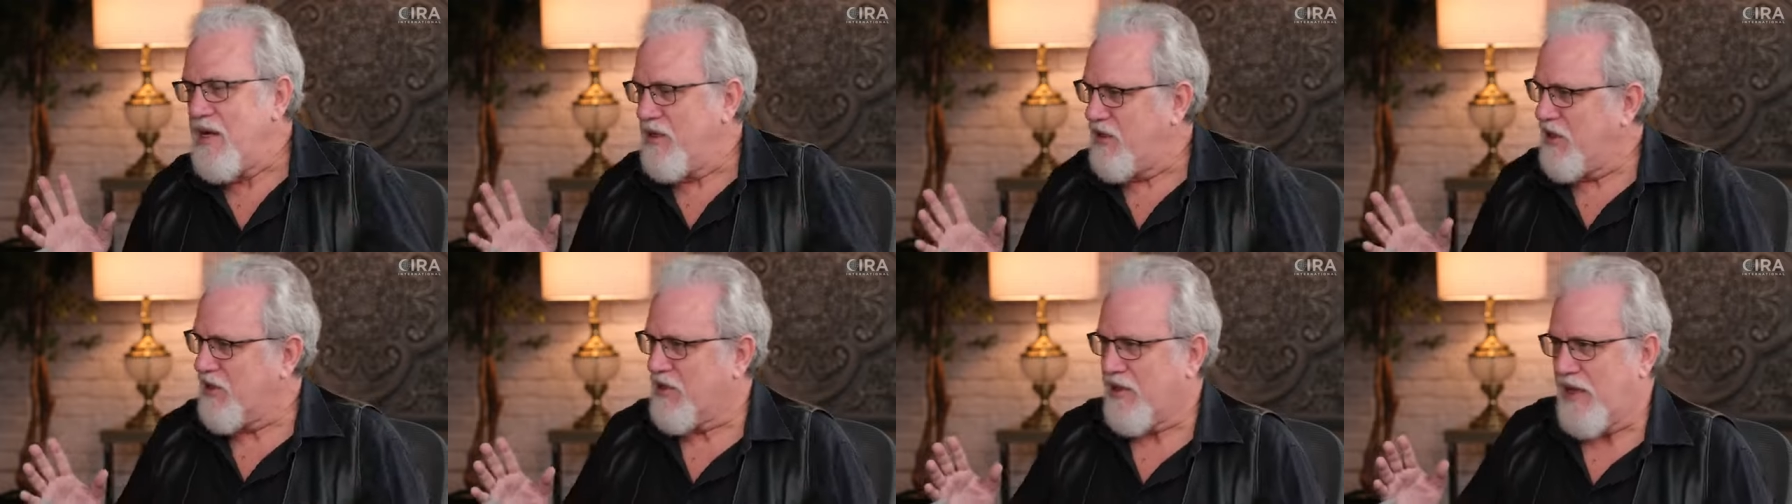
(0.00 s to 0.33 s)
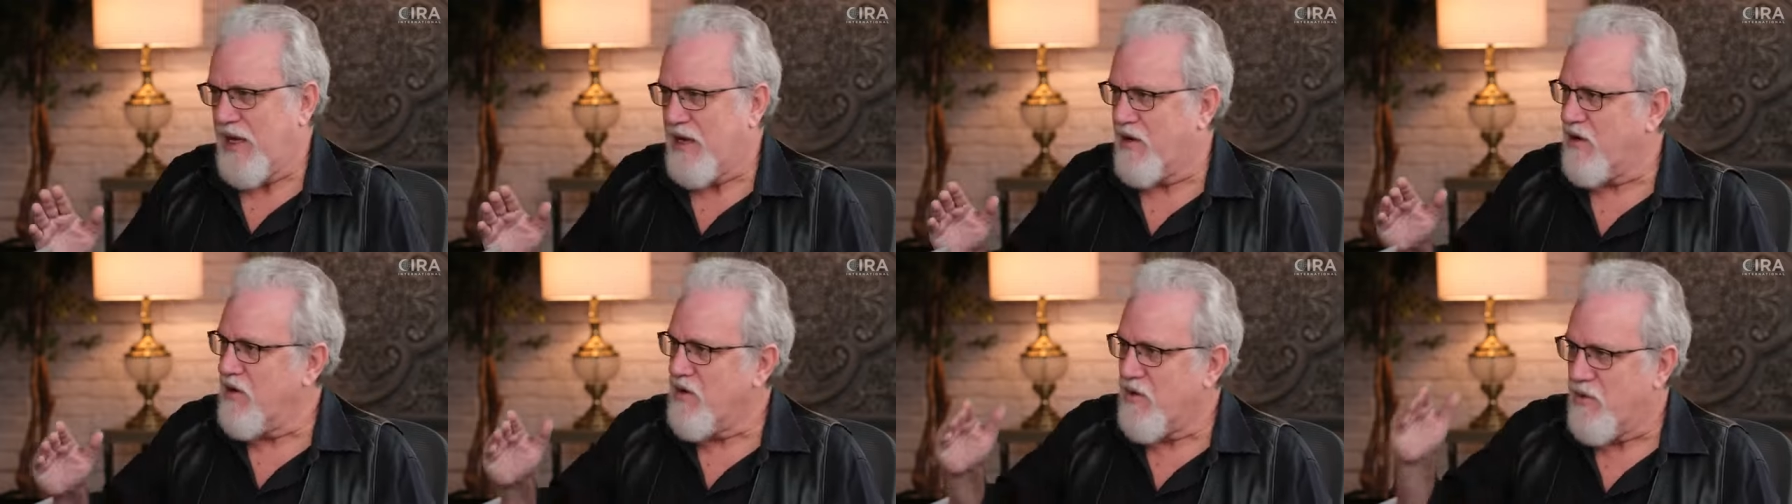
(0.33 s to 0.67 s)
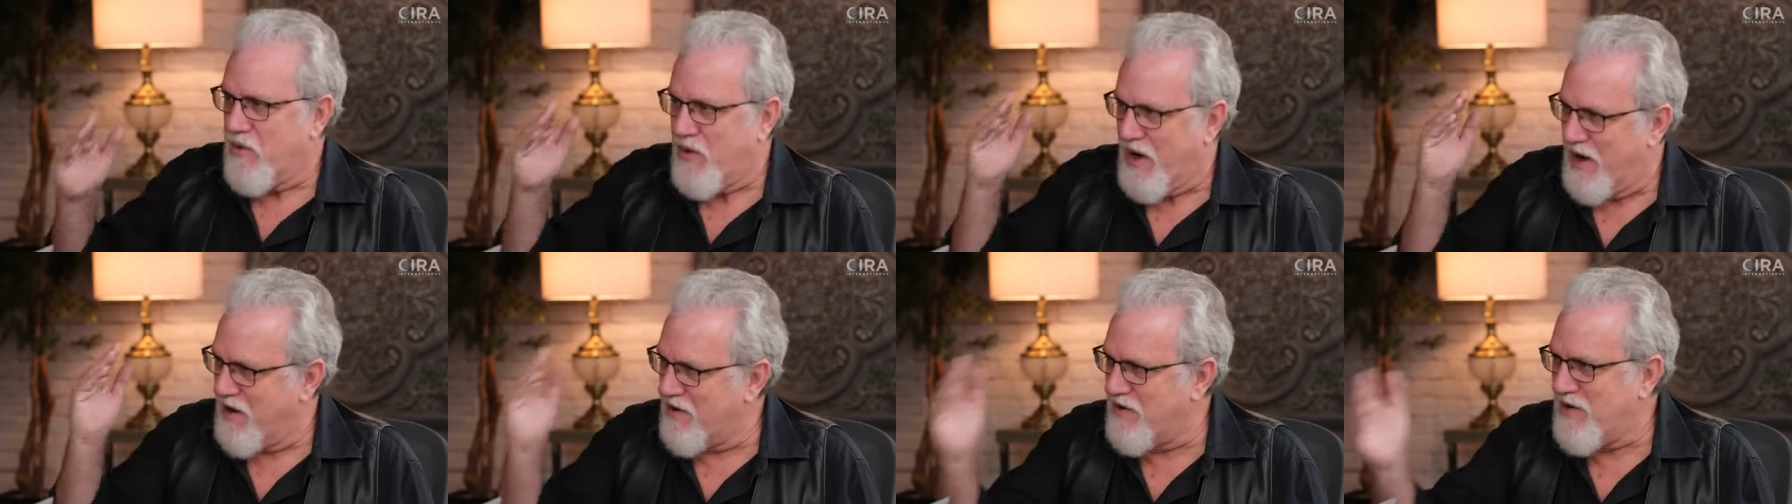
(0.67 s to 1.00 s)
Just like,
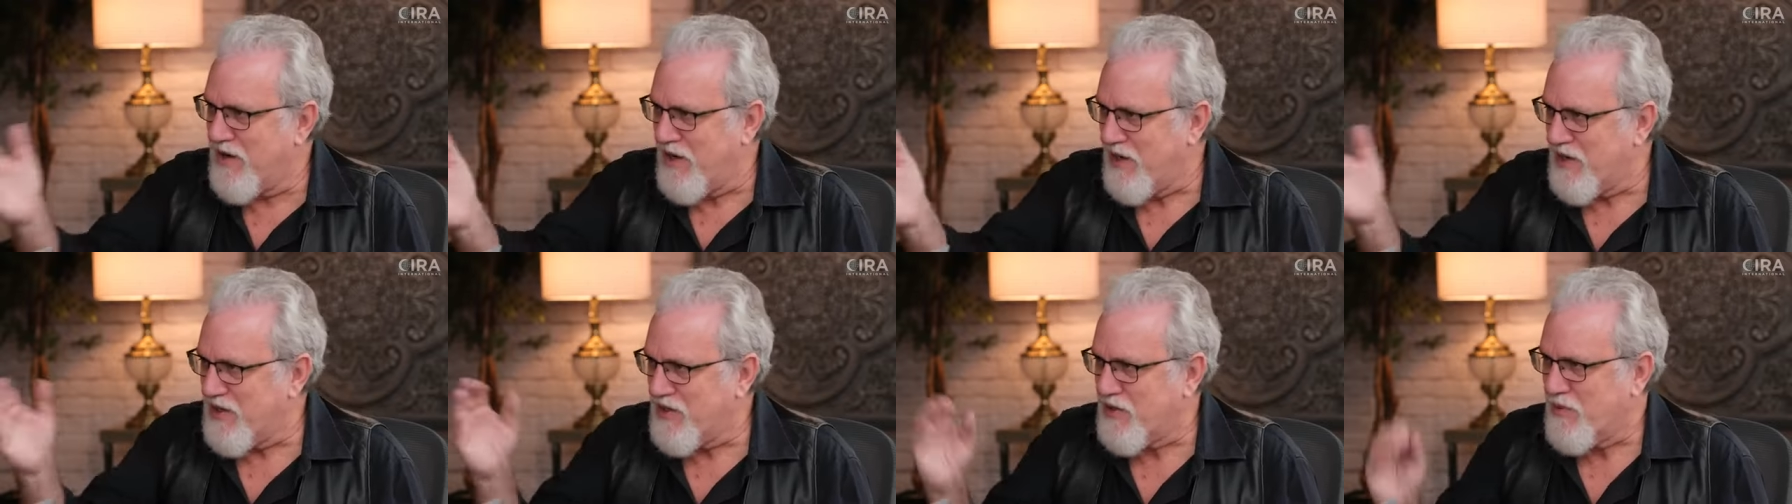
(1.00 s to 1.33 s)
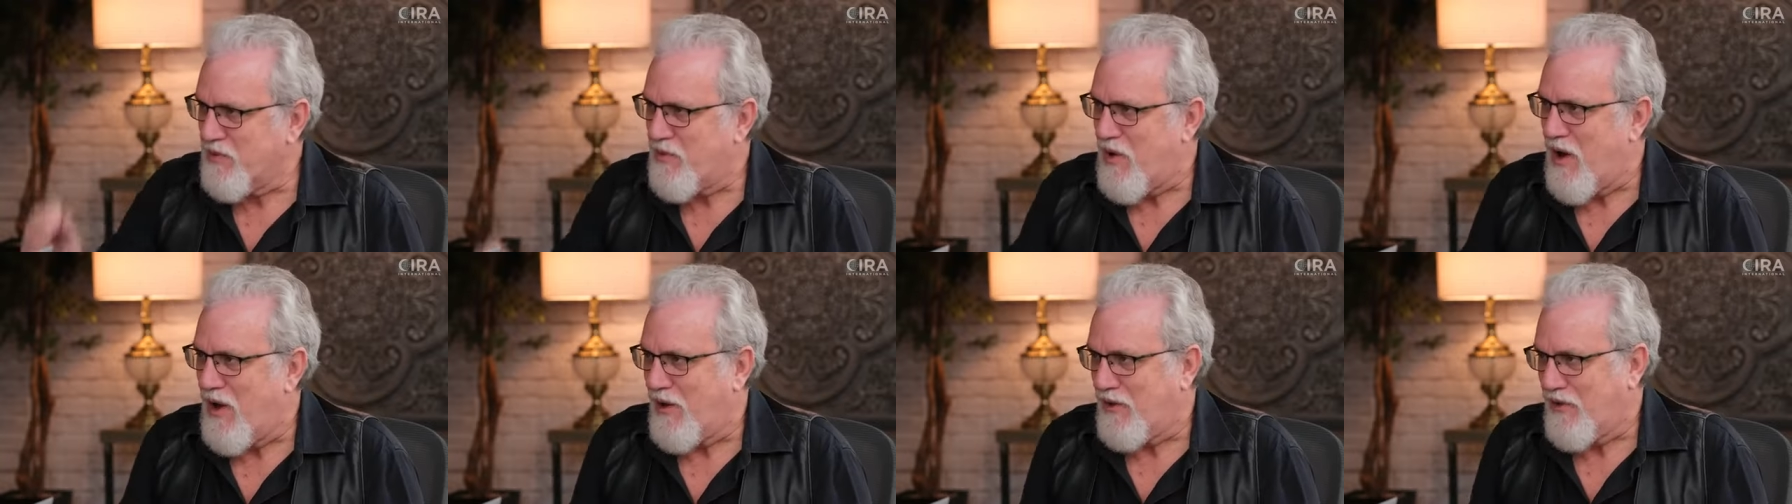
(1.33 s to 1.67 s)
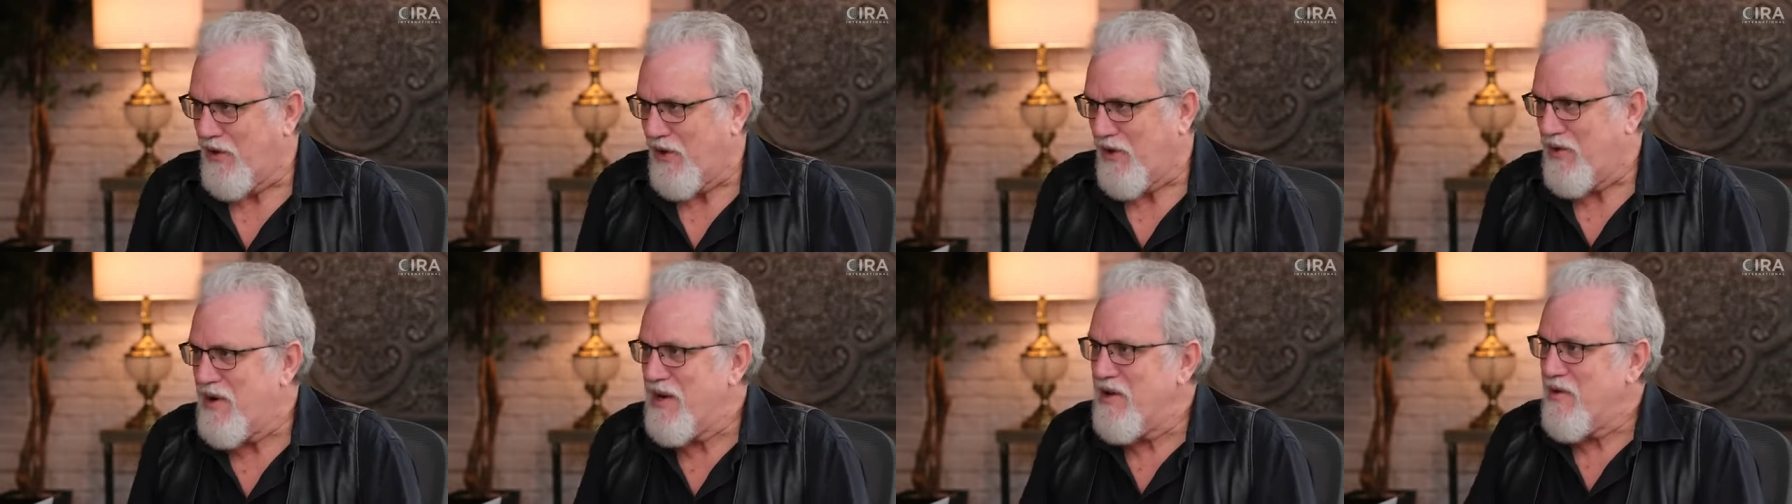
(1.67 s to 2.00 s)
where is
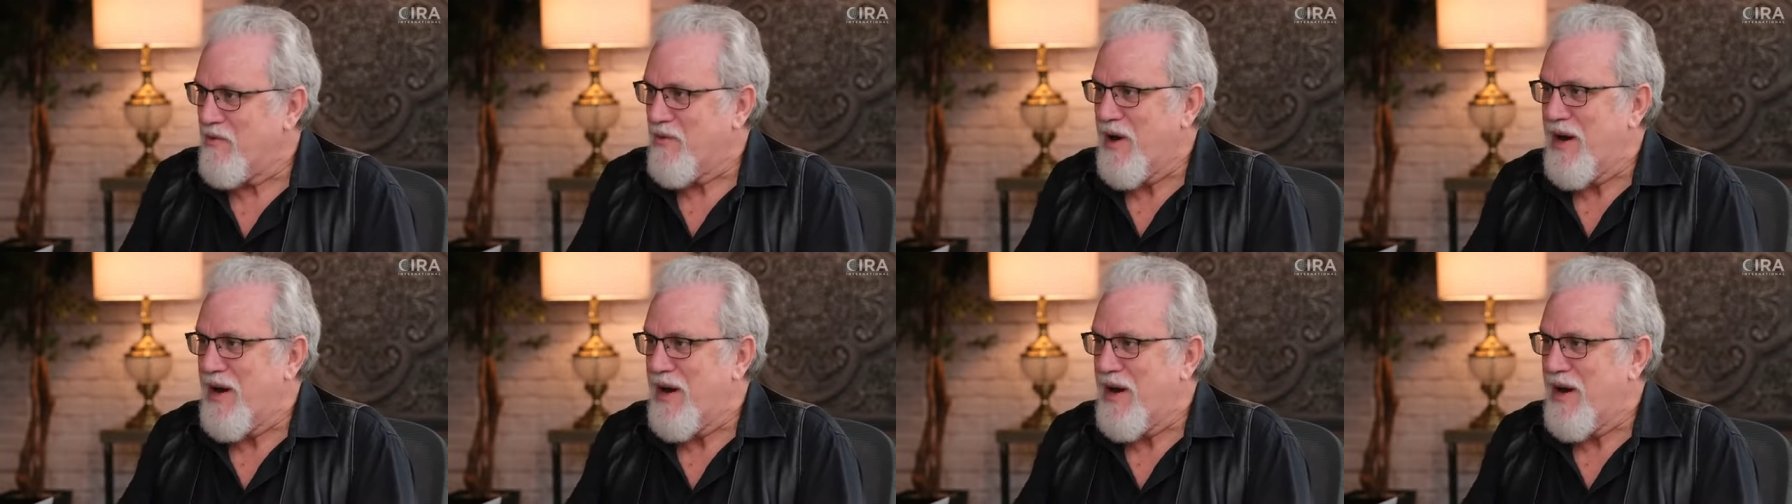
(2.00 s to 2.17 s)
Waldo?